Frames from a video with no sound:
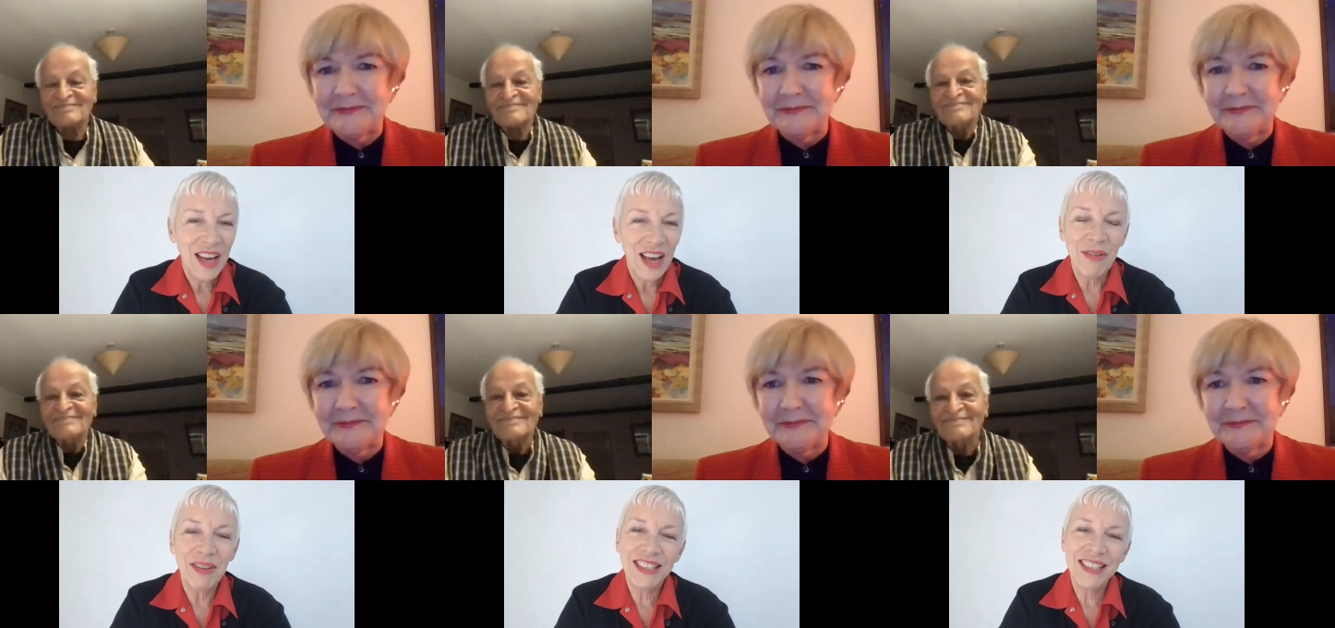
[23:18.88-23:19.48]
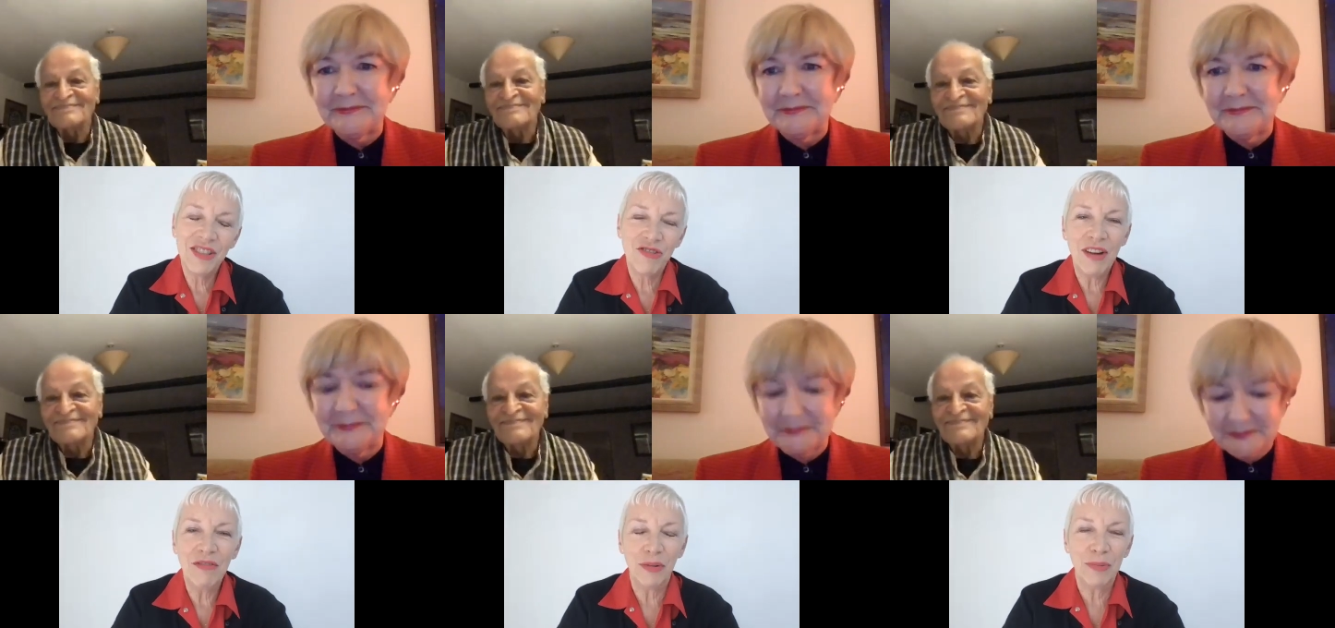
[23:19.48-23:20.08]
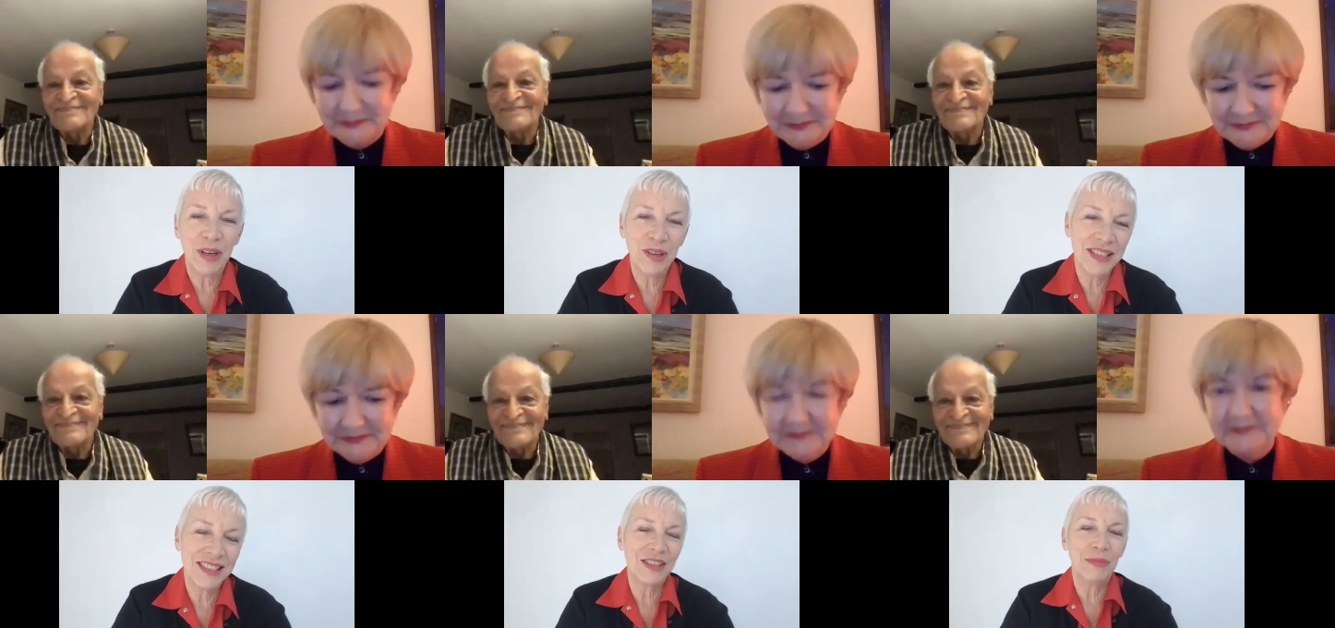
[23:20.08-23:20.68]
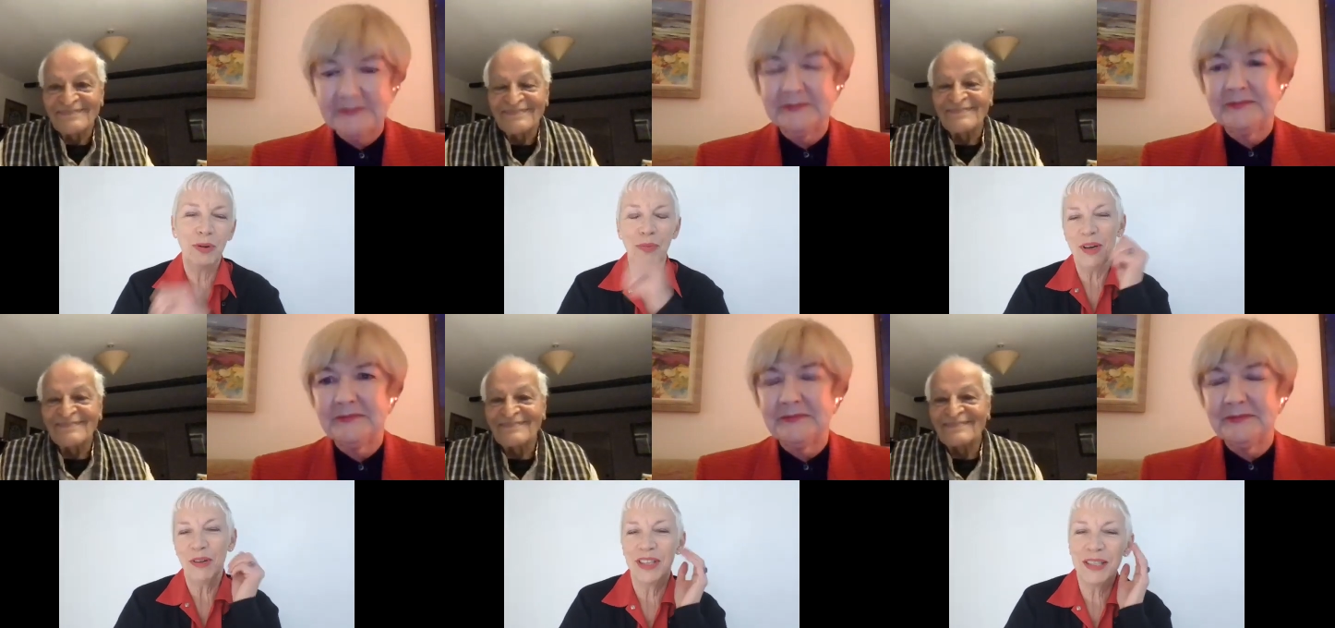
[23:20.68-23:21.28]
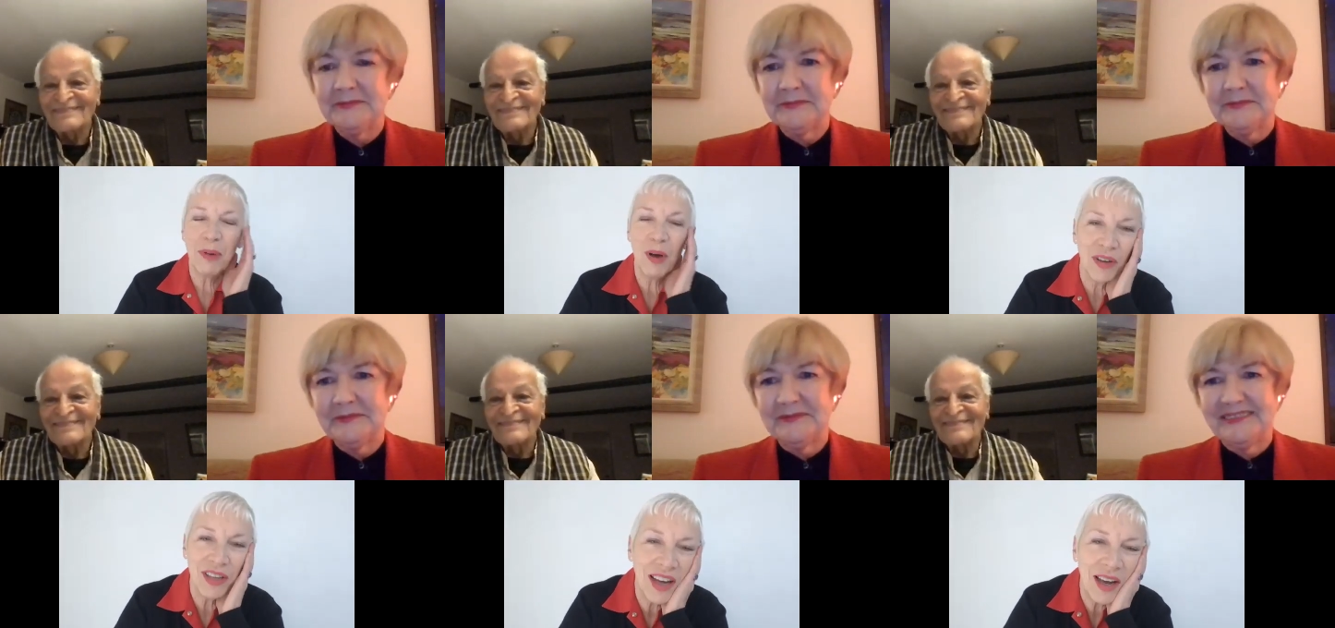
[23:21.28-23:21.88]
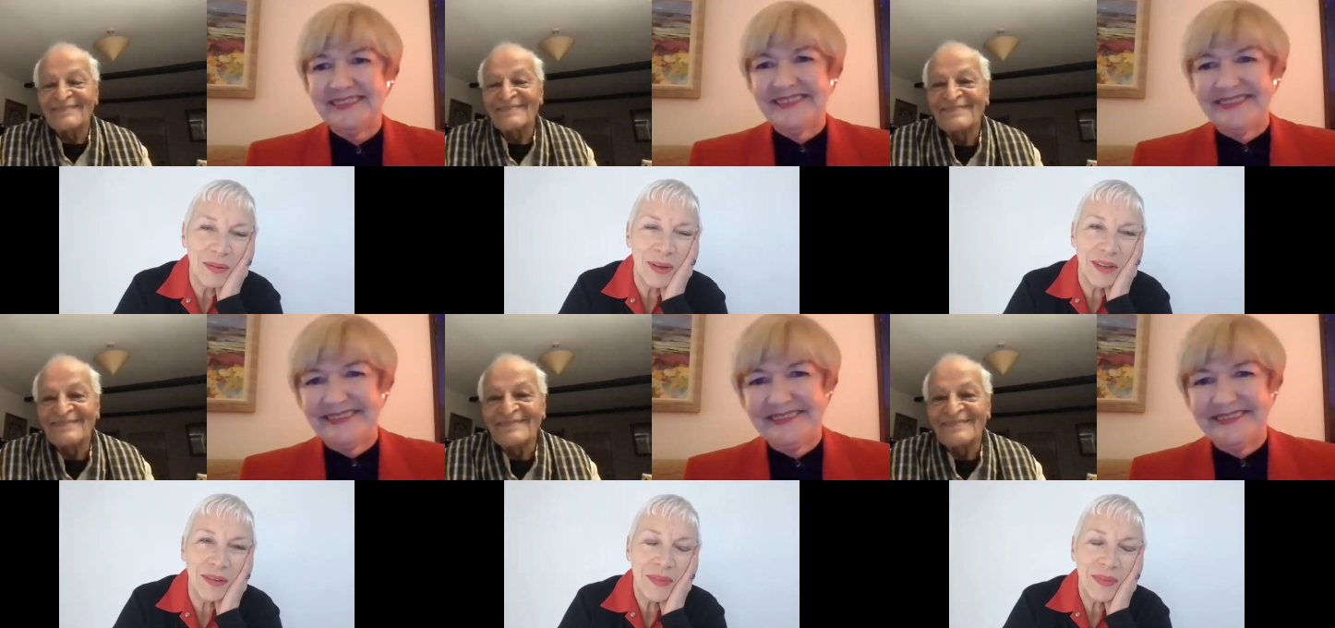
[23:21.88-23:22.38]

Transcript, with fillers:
Speaker 1: I mean, this is dreadful because you put me on the spot. I mean,